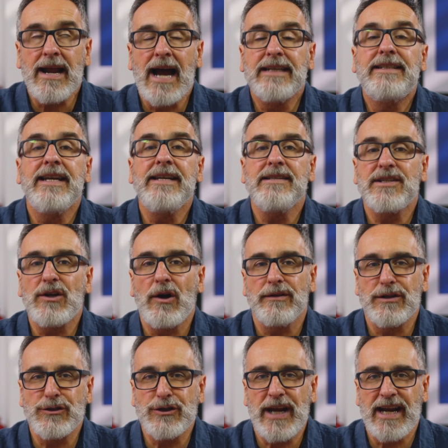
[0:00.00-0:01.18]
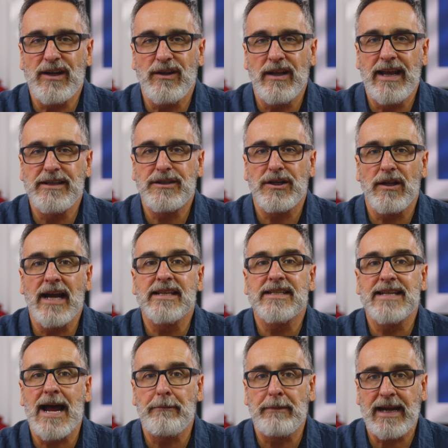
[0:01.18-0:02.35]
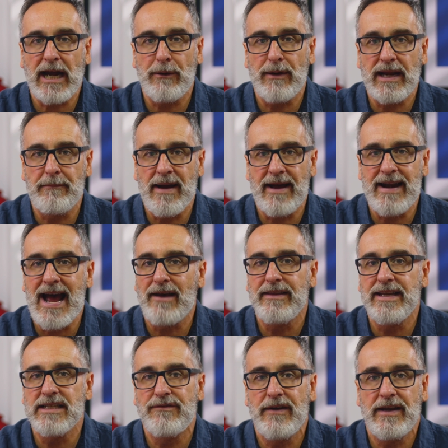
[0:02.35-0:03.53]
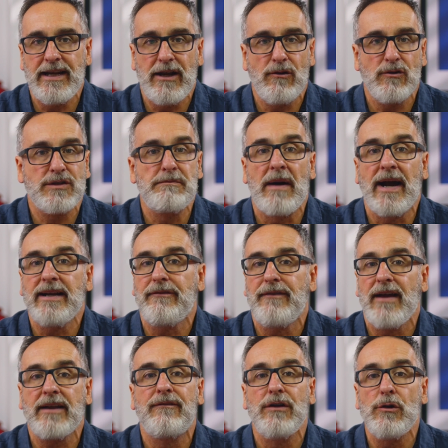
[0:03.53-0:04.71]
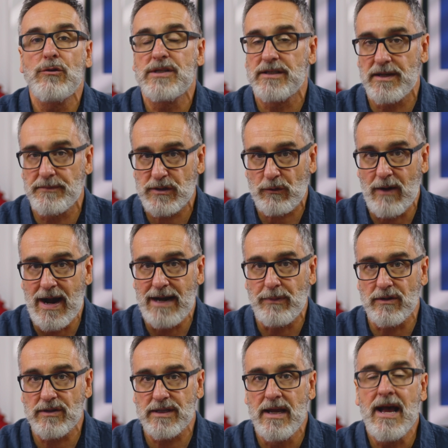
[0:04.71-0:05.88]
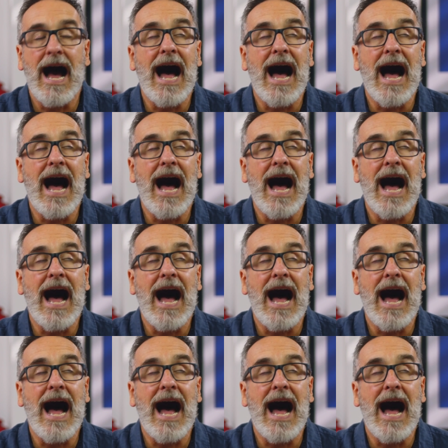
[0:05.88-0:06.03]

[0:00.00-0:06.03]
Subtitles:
I didn't start the channel until I stopped caring about how these videos might affect views and subscribers.